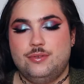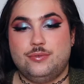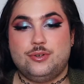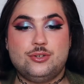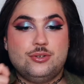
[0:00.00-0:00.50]
Feel
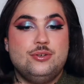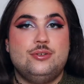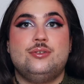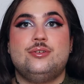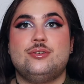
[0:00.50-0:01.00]
free
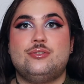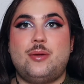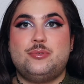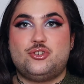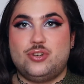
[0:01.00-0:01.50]
to
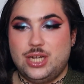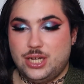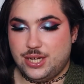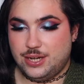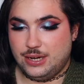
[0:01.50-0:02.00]
grab a
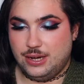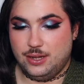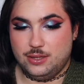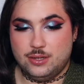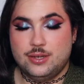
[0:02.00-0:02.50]
drink
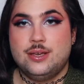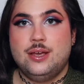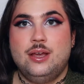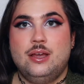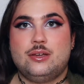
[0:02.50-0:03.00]
and
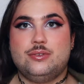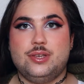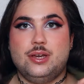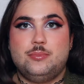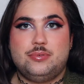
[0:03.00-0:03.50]

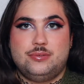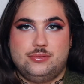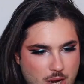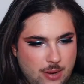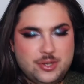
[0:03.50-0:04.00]
cozy up.
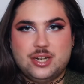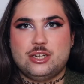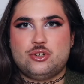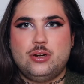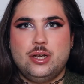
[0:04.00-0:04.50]
I'm gonna
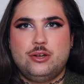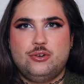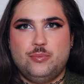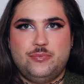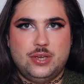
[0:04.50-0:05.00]
try and
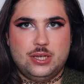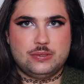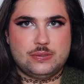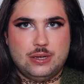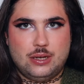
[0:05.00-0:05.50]
group
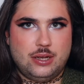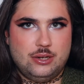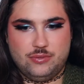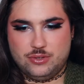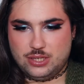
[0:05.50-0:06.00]
things that are kind
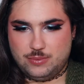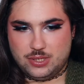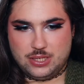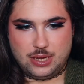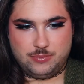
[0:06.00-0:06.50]
of the same
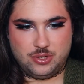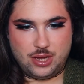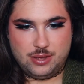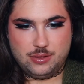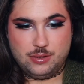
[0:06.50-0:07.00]
step
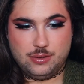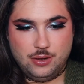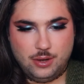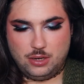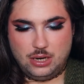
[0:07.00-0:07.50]
together.
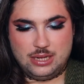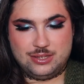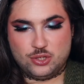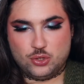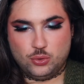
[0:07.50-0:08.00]

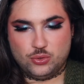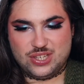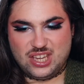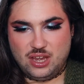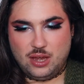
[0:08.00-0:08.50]
Let's talk
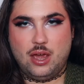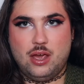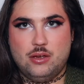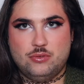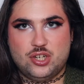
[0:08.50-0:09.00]

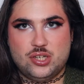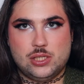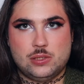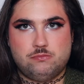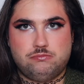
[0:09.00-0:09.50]
skincare, which
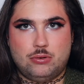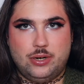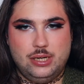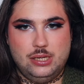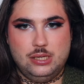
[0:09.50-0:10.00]
is
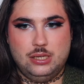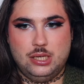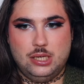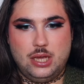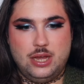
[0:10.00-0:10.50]

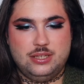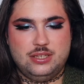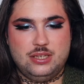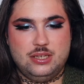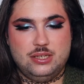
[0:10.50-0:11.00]
probably
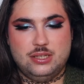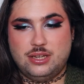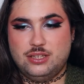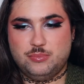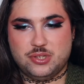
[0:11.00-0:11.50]

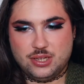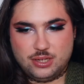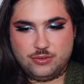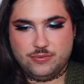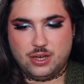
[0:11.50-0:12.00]

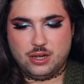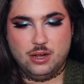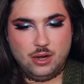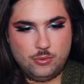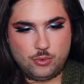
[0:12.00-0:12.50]
80-90% of that
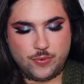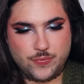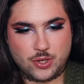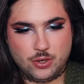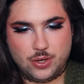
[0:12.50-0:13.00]
what
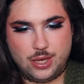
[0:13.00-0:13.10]
we've got